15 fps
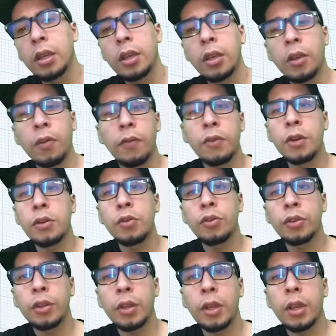If you are
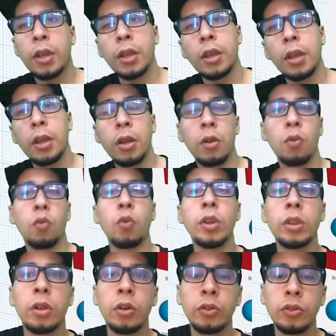using a
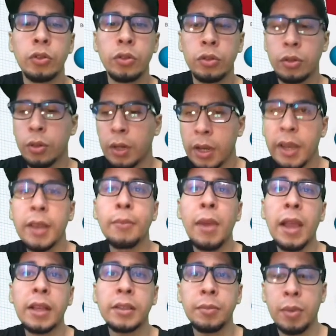Windows, click
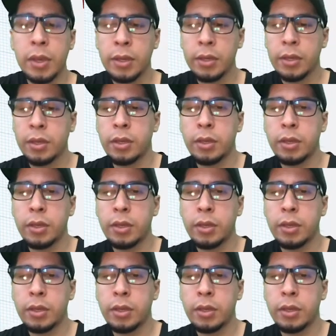backspace.